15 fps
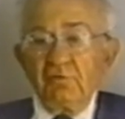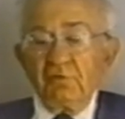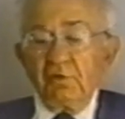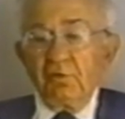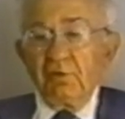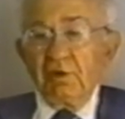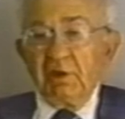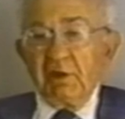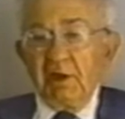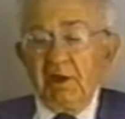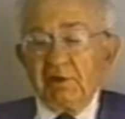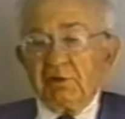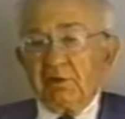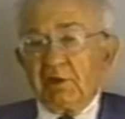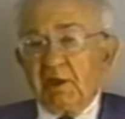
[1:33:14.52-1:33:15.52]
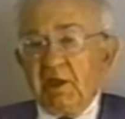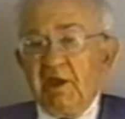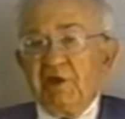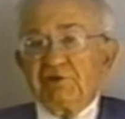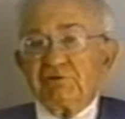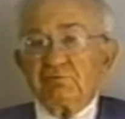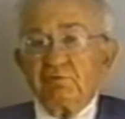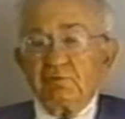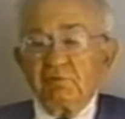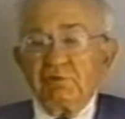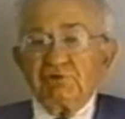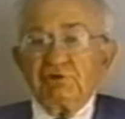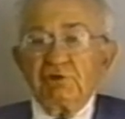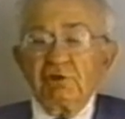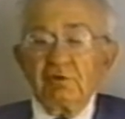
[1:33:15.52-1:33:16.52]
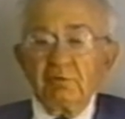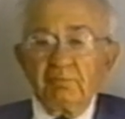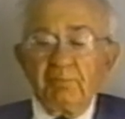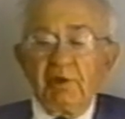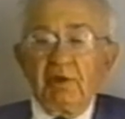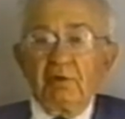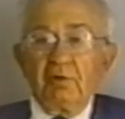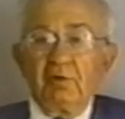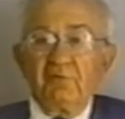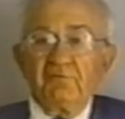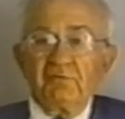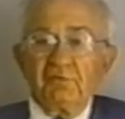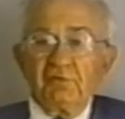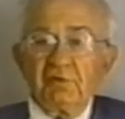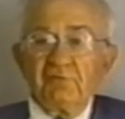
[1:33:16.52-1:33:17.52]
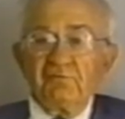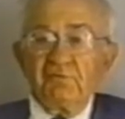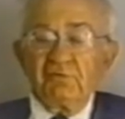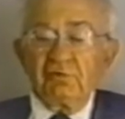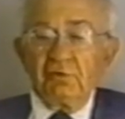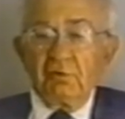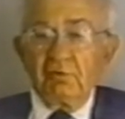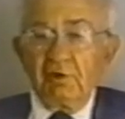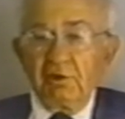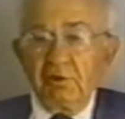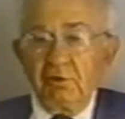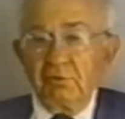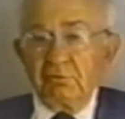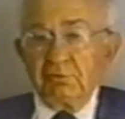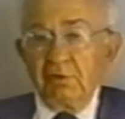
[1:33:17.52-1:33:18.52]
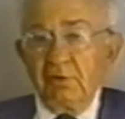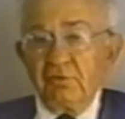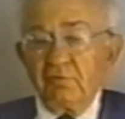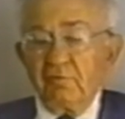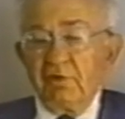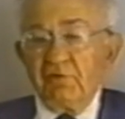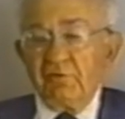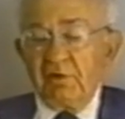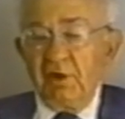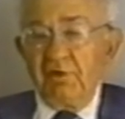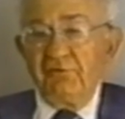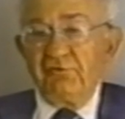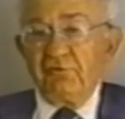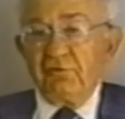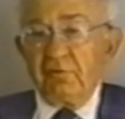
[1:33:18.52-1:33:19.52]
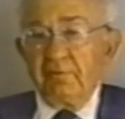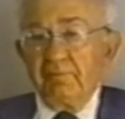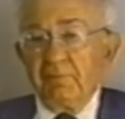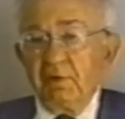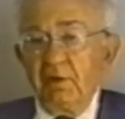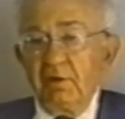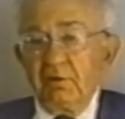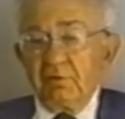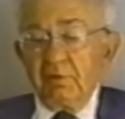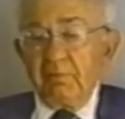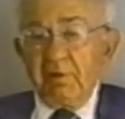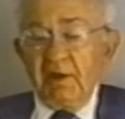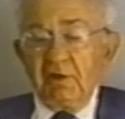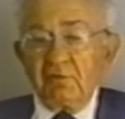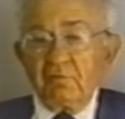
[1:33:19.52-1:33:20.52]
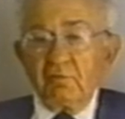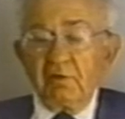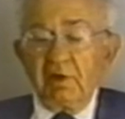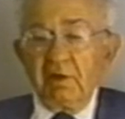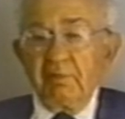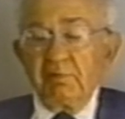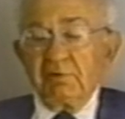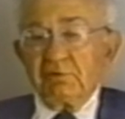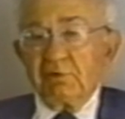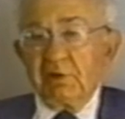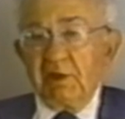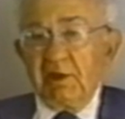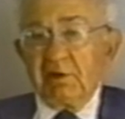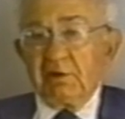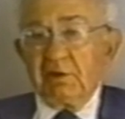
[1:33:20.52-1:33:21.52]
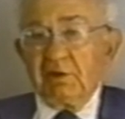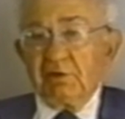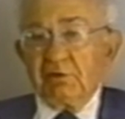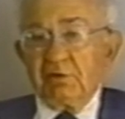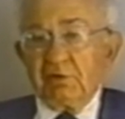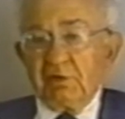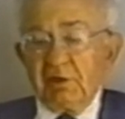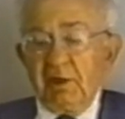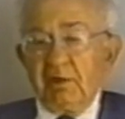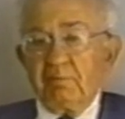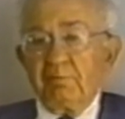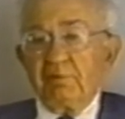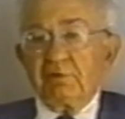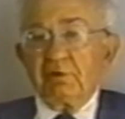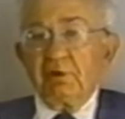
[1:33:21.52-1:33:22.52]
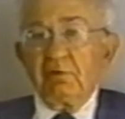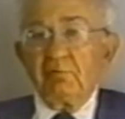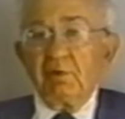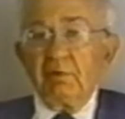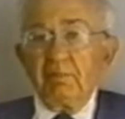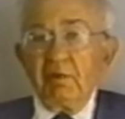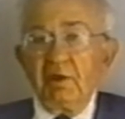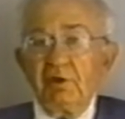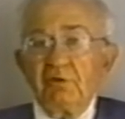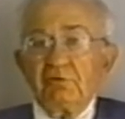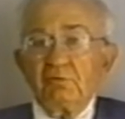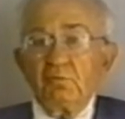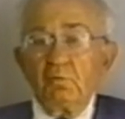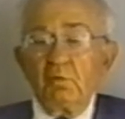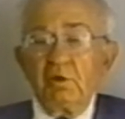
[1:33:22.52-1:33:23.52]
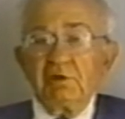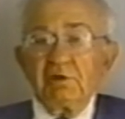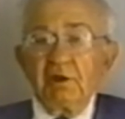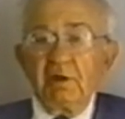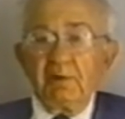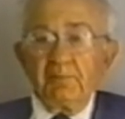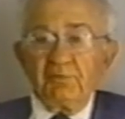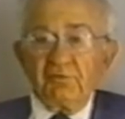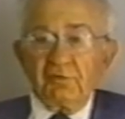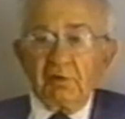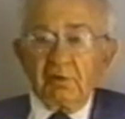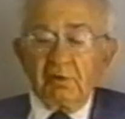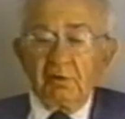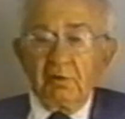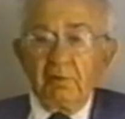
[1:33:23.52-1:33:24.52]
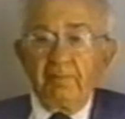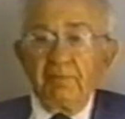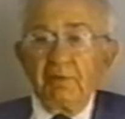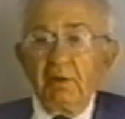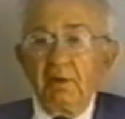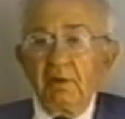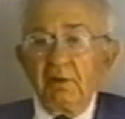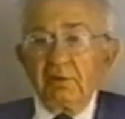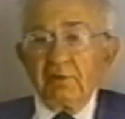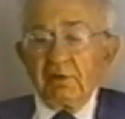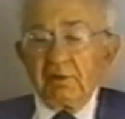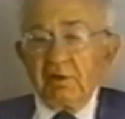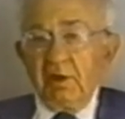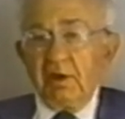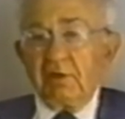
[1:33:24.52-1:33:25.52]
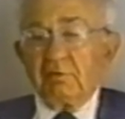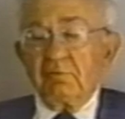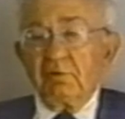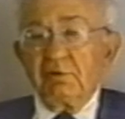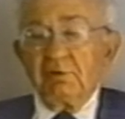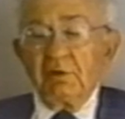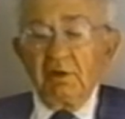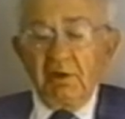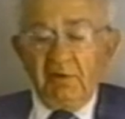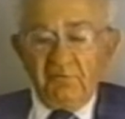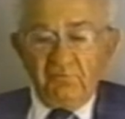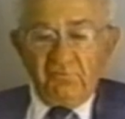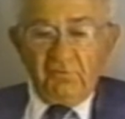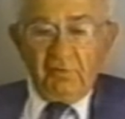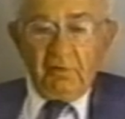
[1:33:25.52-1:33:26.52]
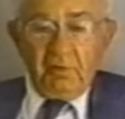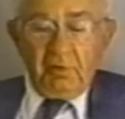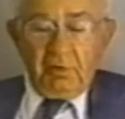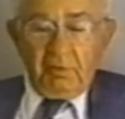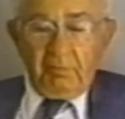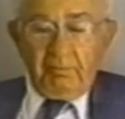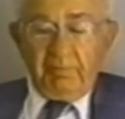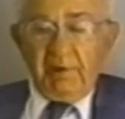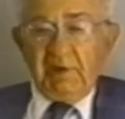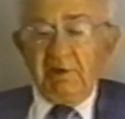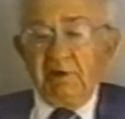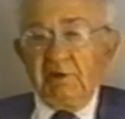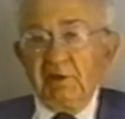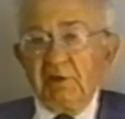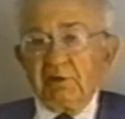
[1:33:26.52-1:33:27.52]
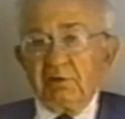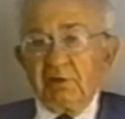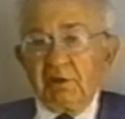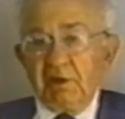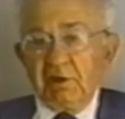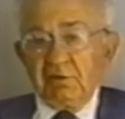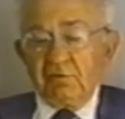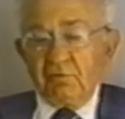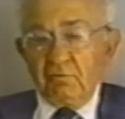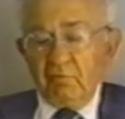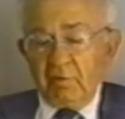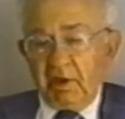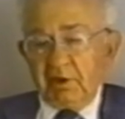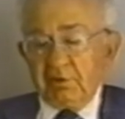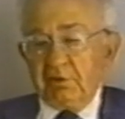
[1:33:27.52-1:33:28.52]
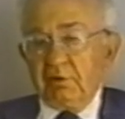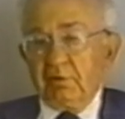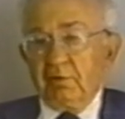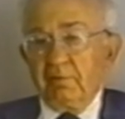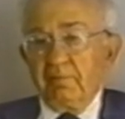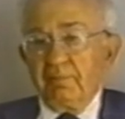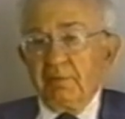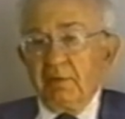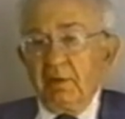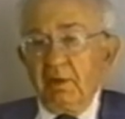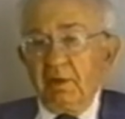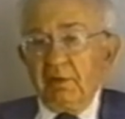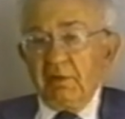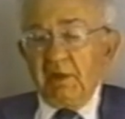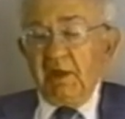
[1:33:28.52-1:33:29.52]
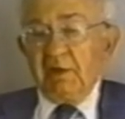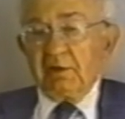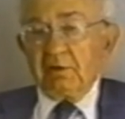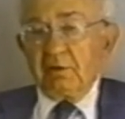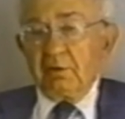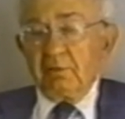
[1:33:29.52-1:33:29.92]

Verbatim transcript: so he got the cash with which he could pay off his inventory loan, three stages. The banks were able to get into that, but there remained one obstacle, the doctrine of Benedict against Ratner. That